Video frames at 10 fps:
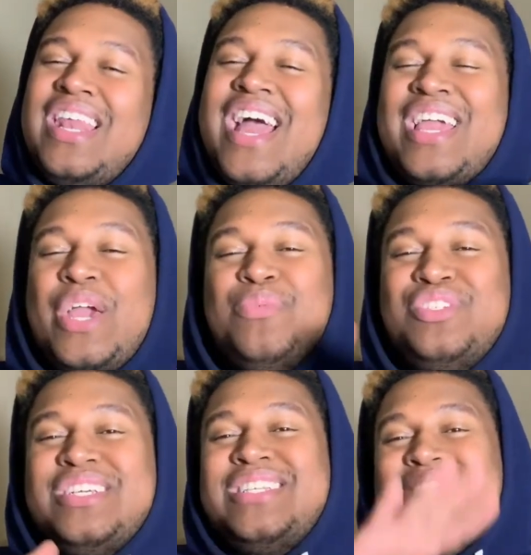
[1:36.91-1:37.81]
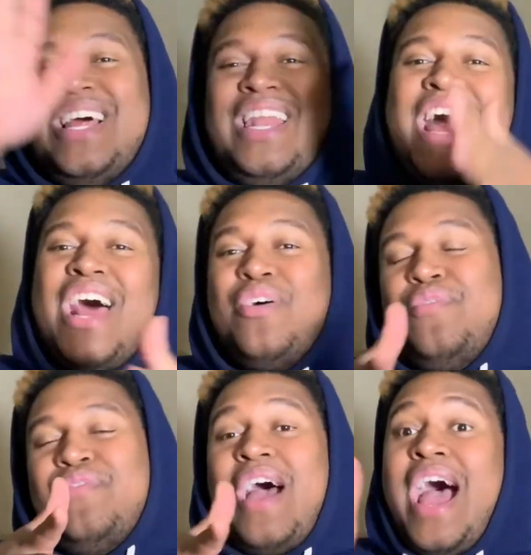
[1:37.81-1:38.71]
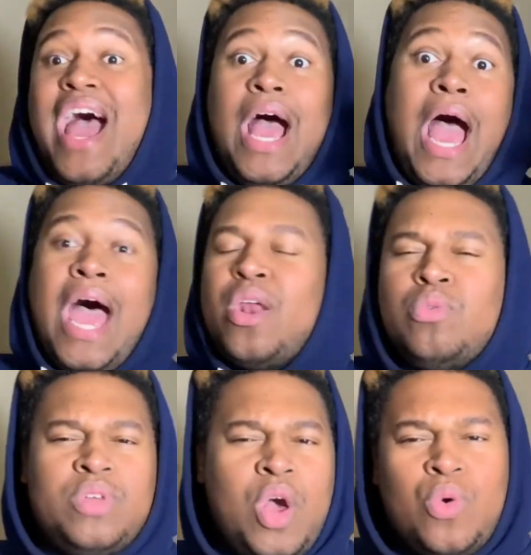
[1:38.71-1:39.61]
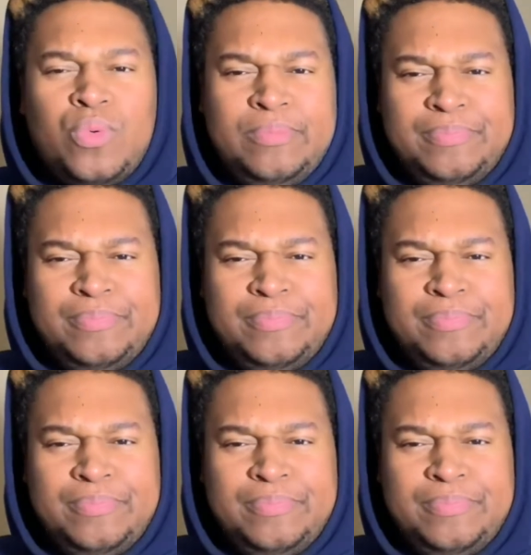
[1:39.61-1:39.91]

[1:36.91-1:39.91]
Like, it was just a lot of, I don't know,